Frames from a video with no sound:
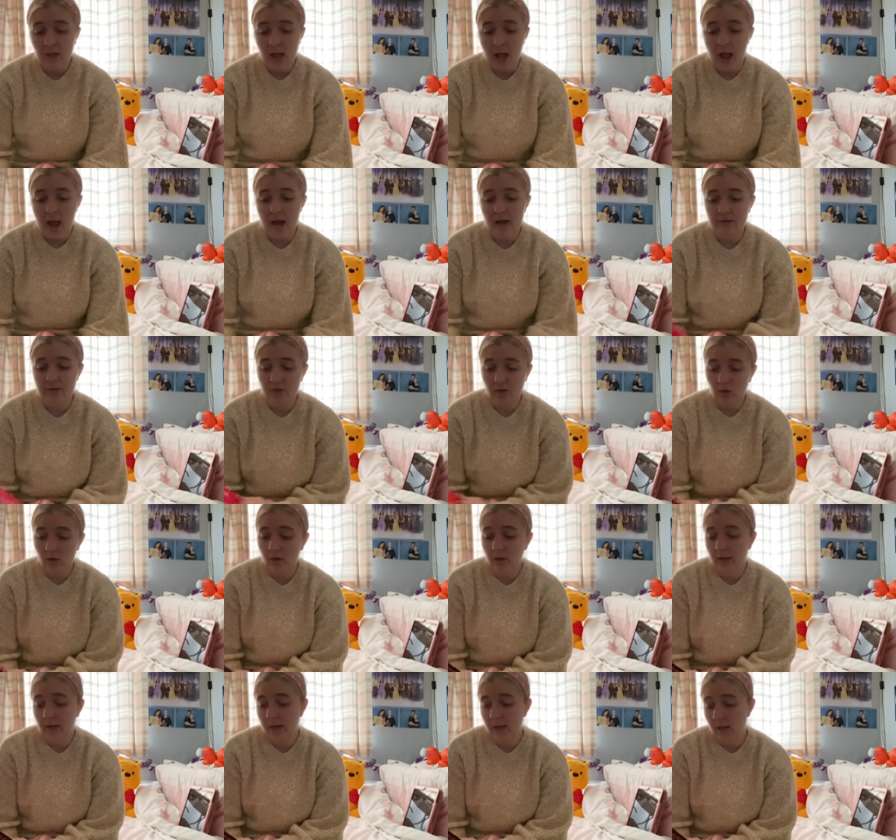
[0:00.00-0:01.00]
And
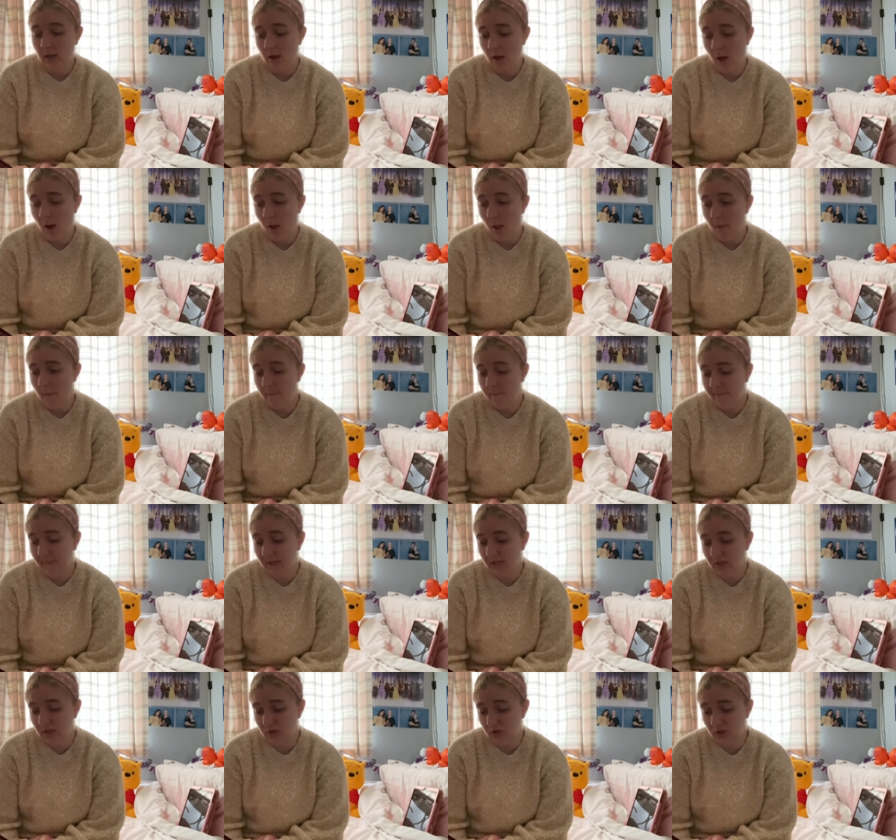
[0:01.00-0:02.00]
I
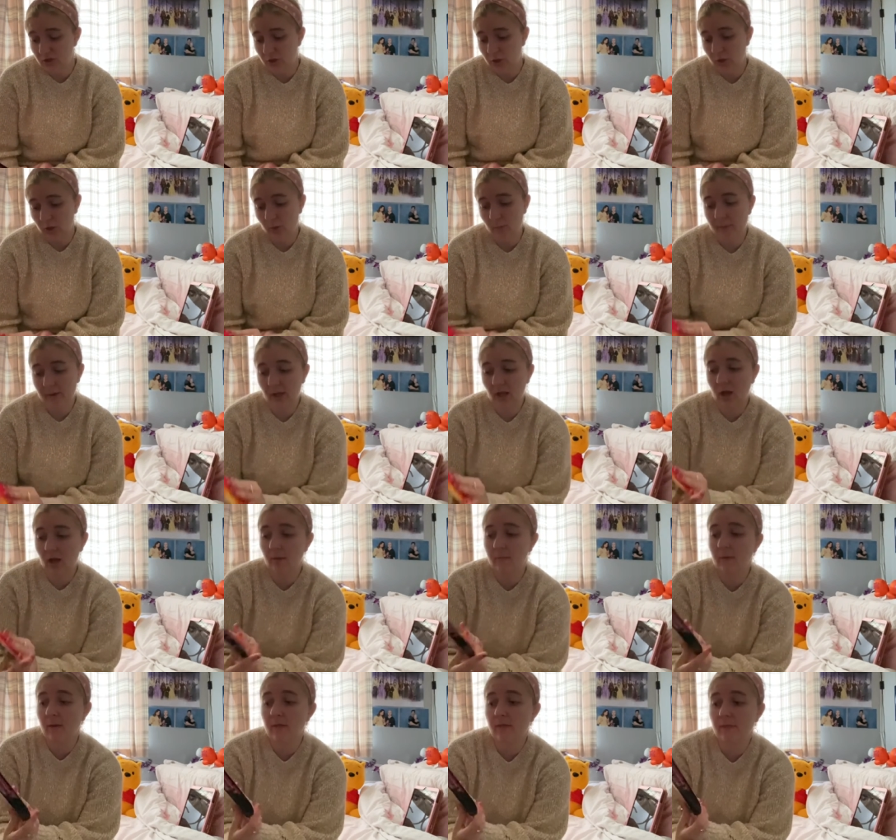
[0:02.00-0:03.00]
managed to pick
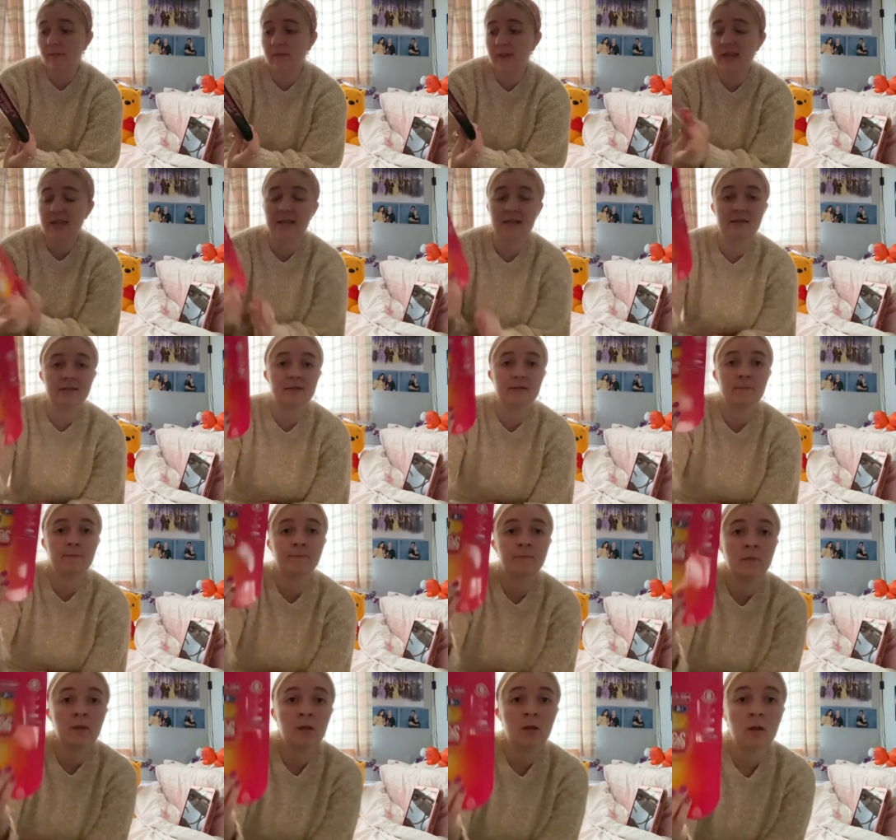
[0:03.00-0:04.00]
up these.
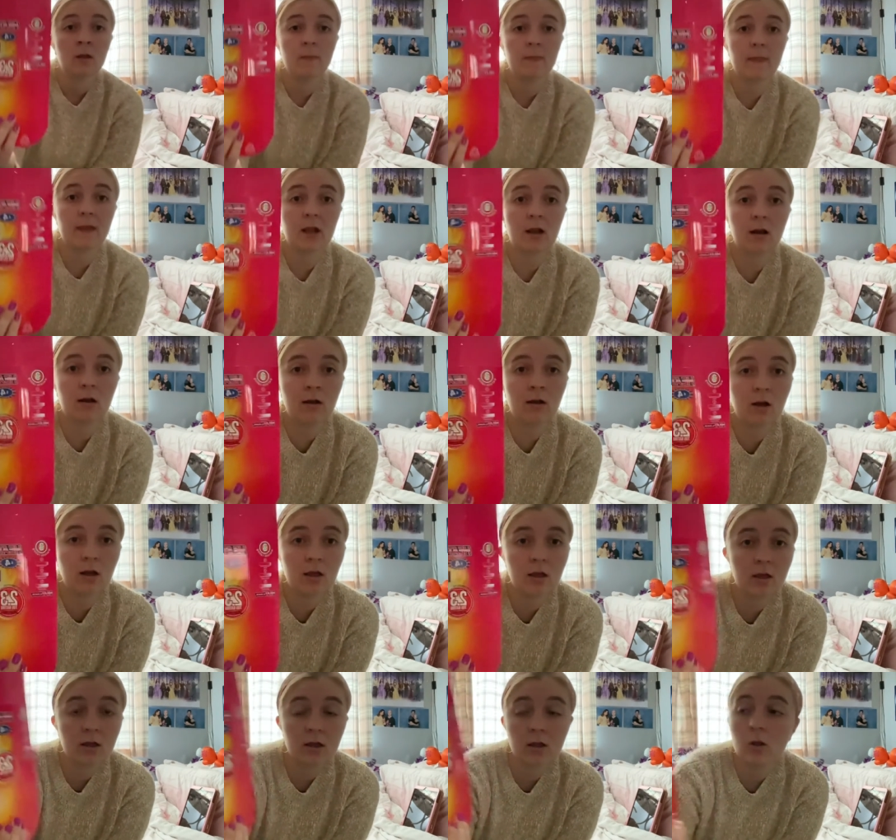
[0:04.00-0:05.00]
They are
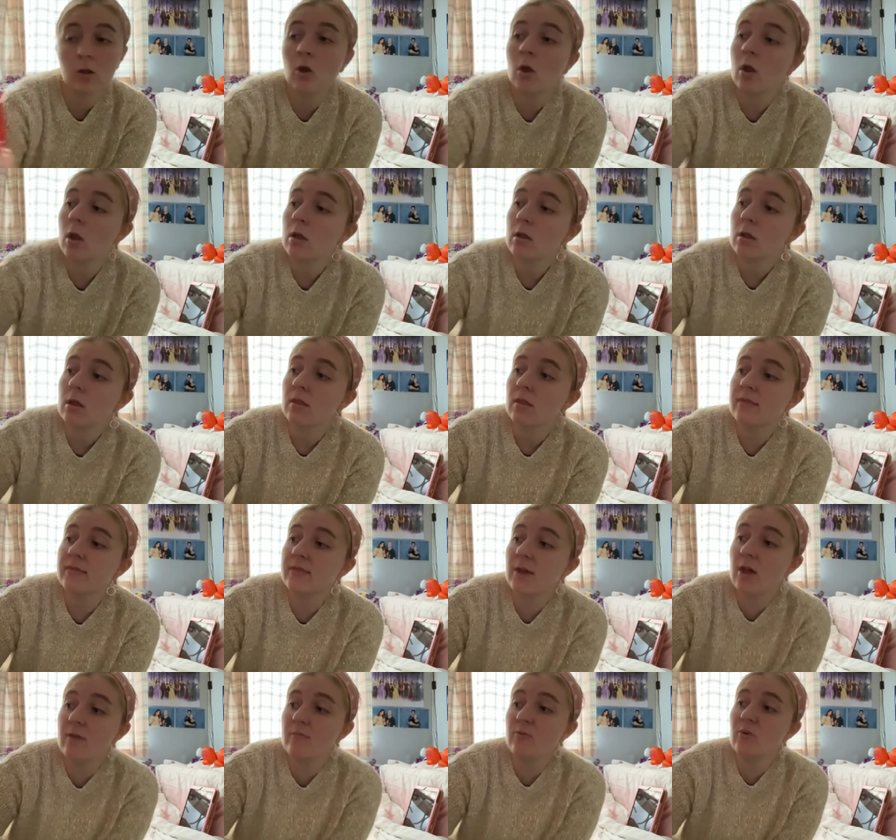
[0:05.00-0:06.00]

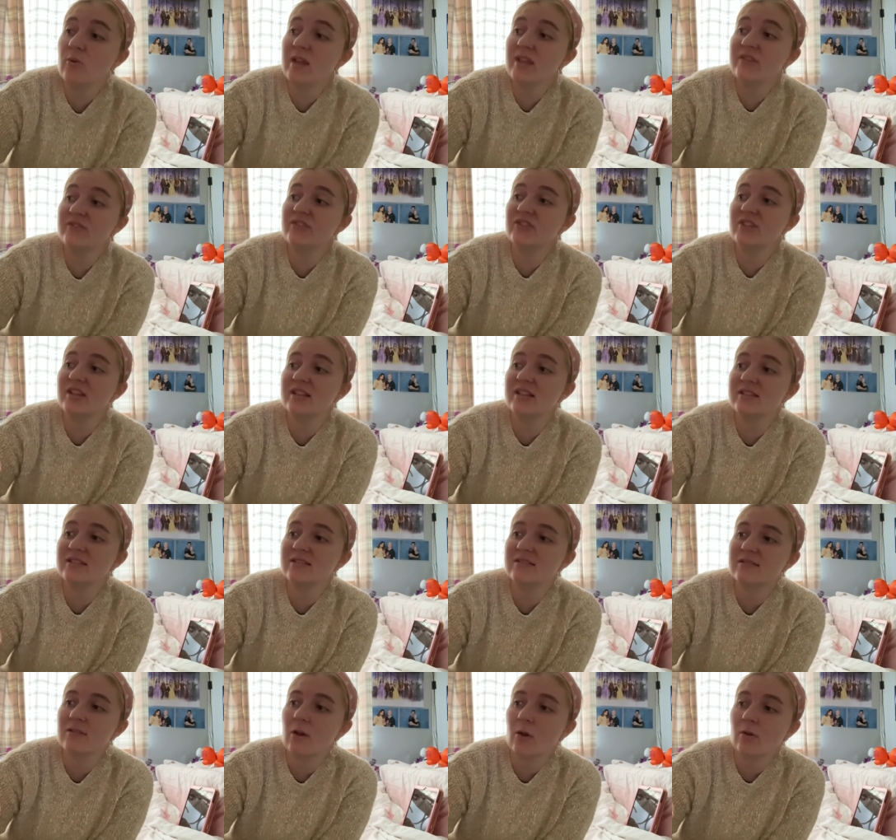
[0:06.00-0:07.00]
thermal insulated
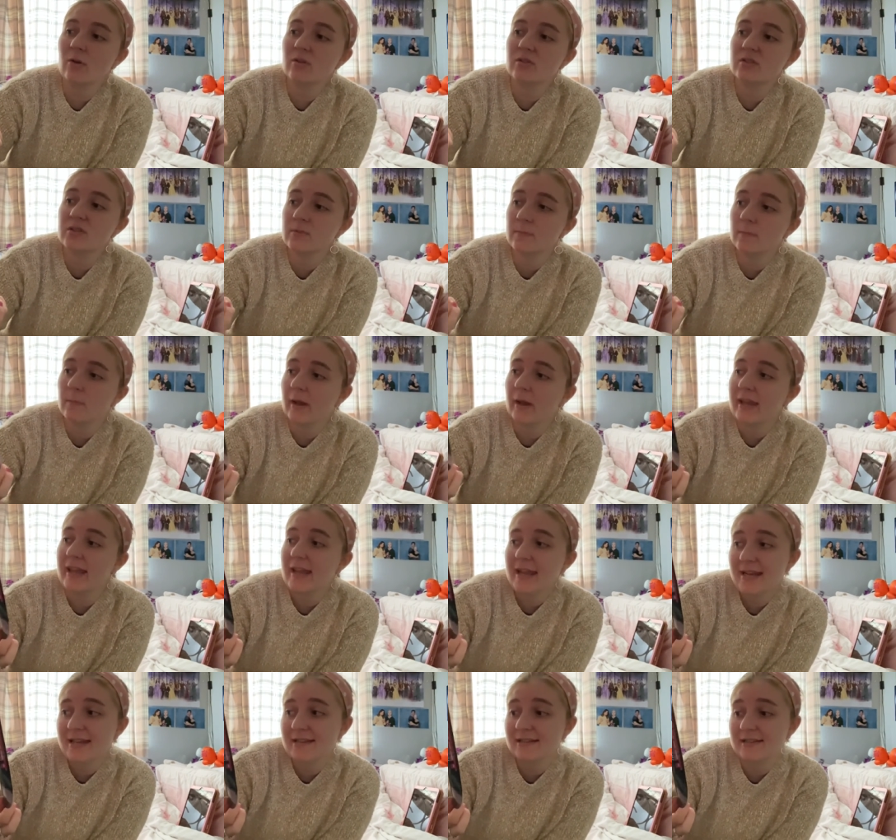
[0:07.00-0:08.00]
socks by
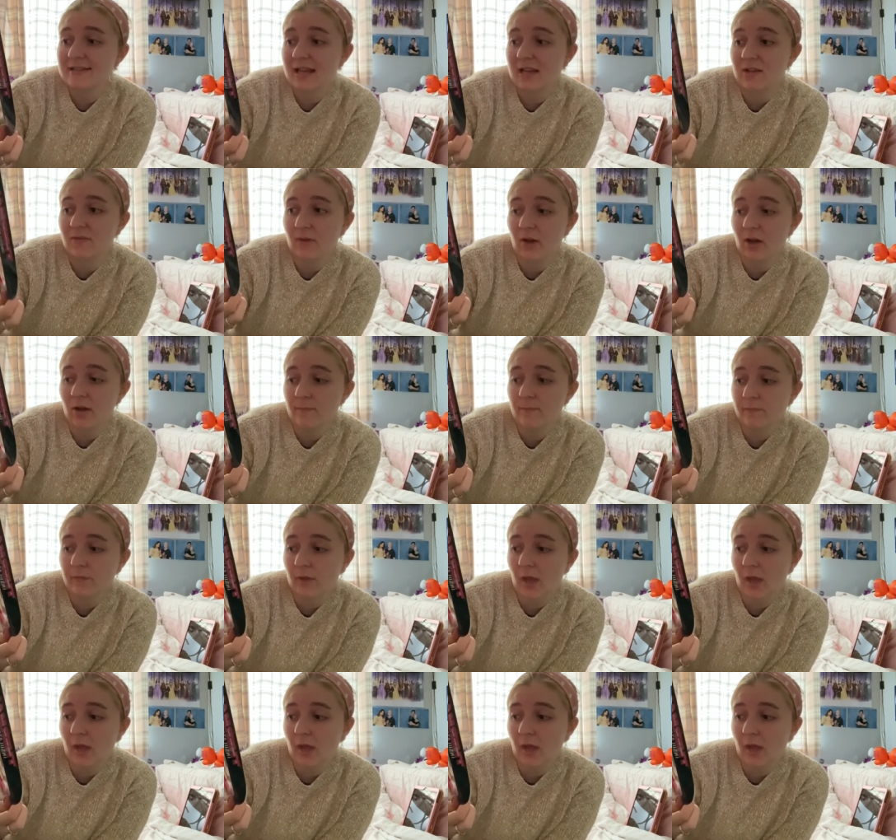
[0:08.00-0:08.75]
Heat Saver.